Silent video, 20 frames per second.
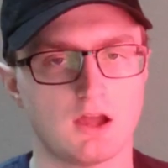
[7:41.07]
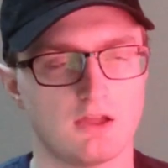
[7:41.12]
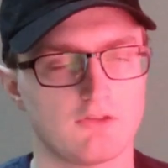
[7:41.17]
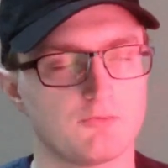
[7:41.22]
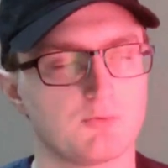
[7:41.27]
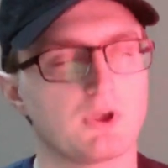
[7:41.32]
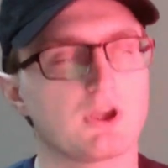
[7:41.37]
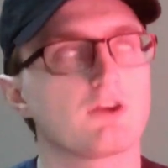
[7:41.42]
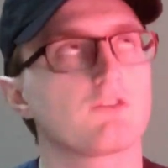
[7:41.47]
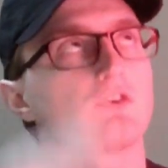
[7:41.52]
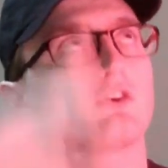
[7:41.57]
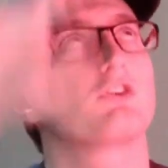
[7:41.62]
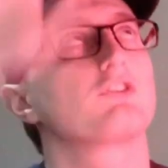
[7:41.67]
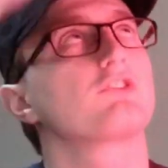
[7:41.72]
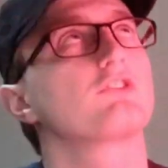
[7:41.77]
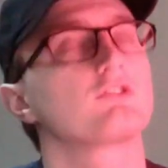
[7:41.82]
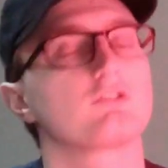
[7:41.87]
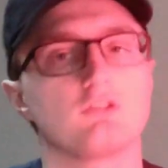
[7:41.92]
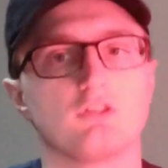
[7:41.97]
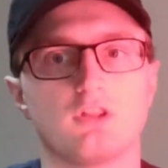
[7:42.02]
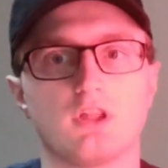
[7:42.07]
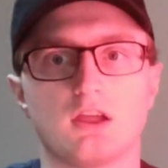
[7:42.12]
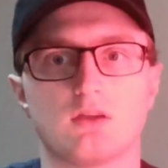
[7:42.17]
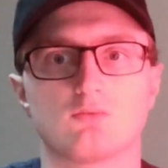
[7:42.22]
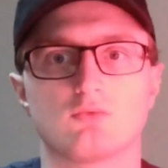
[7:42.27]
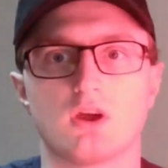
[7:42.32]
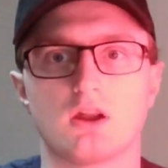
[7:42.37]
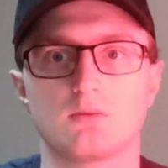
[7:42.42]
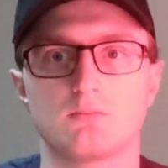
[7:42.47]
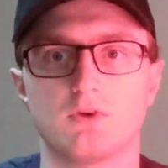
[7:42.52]
I have to be careful because there's a
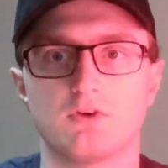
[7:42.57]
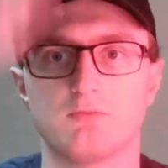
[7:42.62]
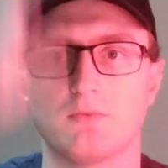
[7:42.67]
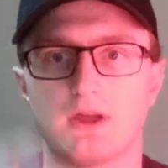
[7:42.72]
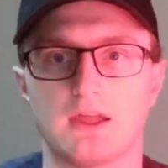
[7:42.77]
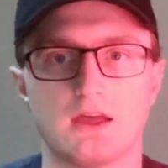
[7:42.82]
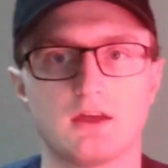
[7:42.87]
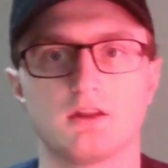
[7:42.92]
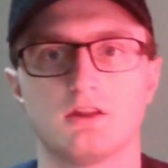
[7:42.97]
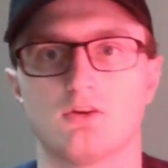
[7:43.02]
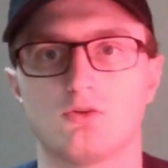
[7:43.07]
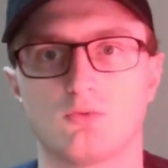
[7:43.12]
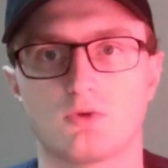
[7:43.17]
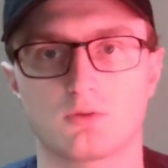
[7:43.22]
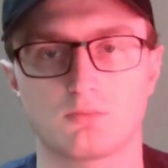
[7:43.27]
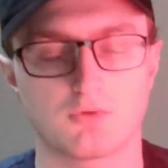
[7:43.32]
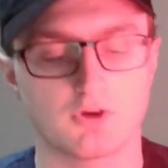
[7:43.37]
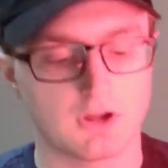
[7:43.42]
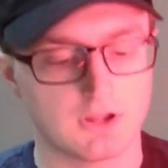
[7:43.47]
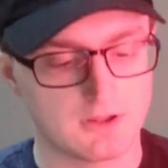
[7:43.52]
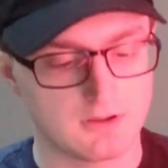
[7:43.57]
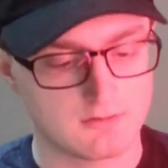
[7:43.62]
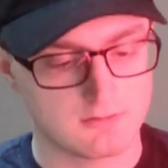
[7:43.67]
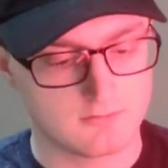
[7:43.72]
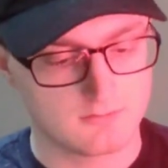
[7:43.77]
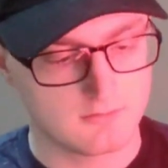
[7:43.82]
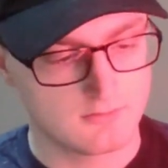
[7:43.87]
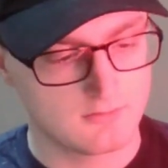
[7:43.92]
light right above my head and I don't want to break it.